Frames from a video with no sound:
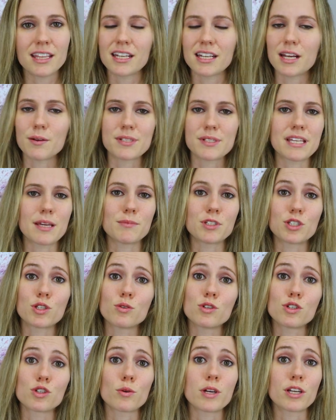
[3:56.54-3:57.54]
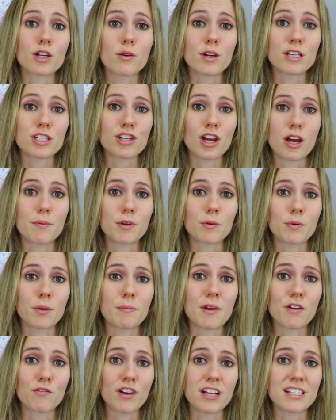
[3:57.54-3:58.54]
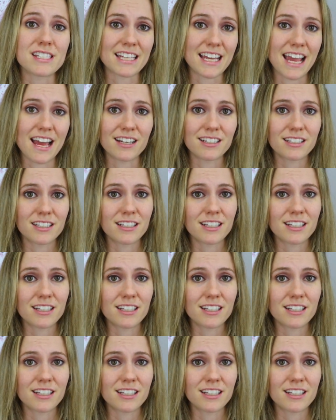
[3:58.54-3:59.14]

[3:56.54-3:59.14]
And then I was able to enjoy going shopping with my friends again.